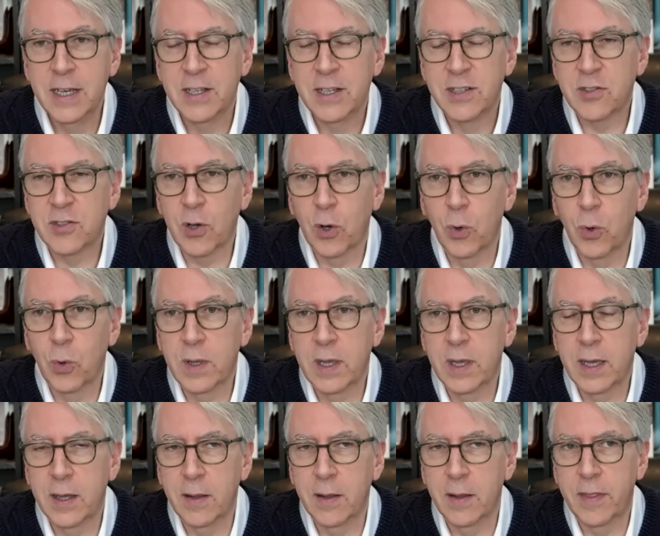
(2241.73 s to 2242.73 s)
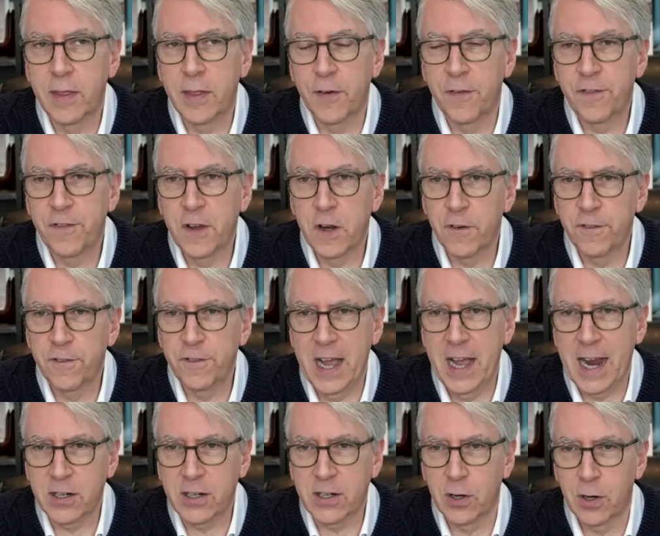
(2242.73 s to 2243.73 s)
So it, uh, the fear
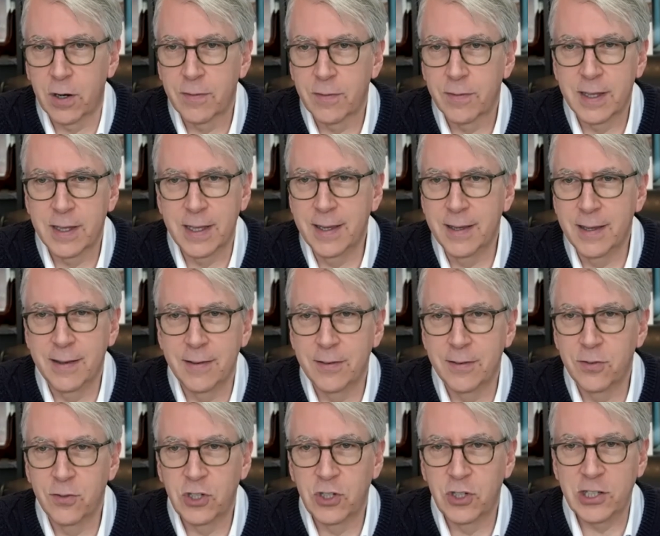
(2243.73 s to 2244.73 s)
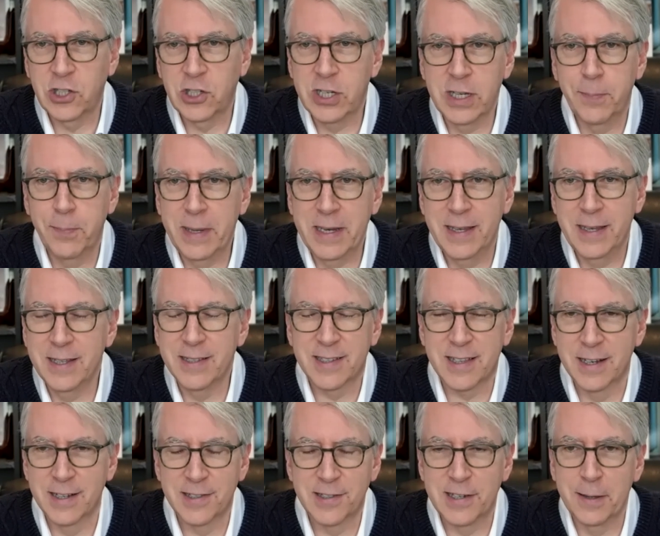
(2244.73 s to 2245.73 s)
factor, the Chat GPT is
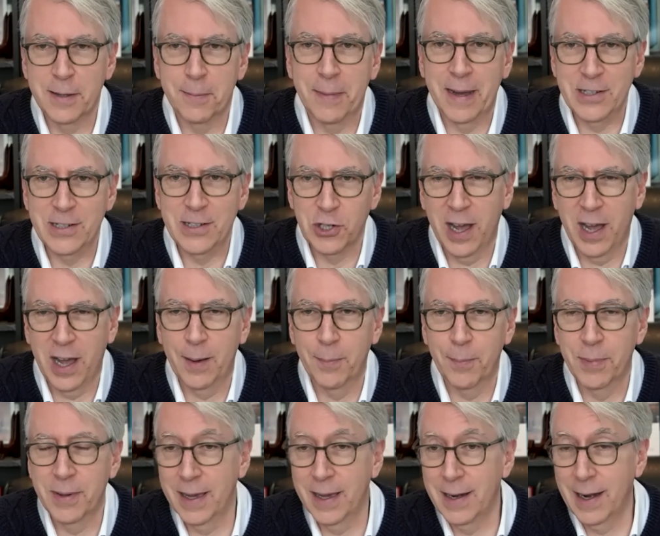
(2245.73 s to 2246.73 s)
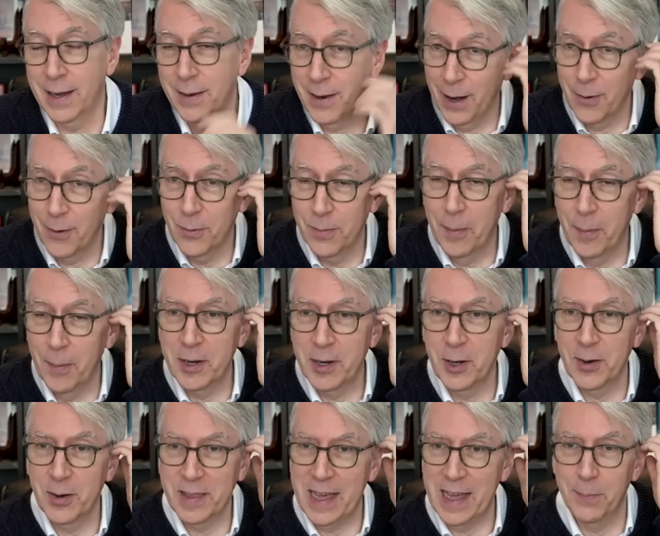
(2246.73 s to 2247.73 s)
going to steal my job, and I, I remember
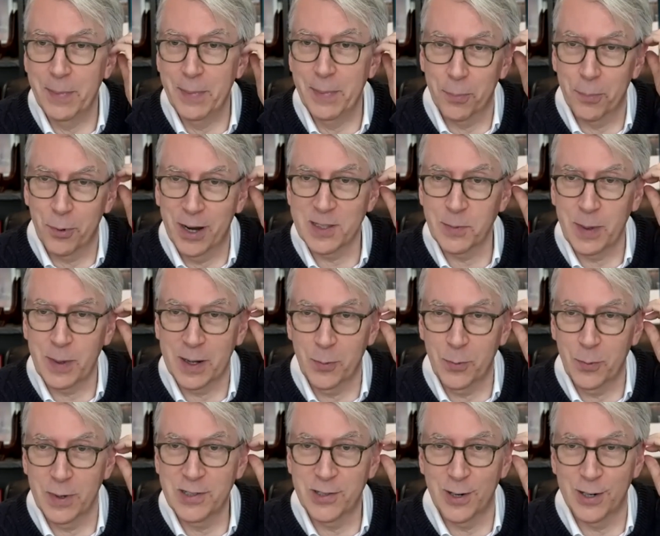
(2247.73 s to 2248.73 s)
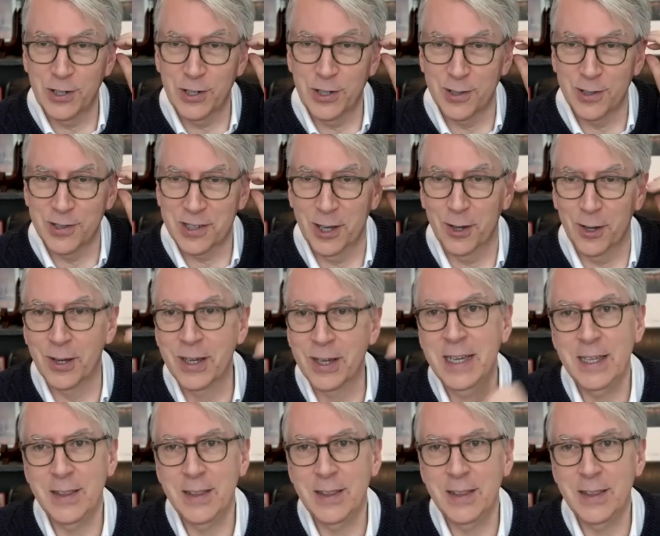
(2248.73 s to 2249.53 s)
hearing that about prospect research years ago.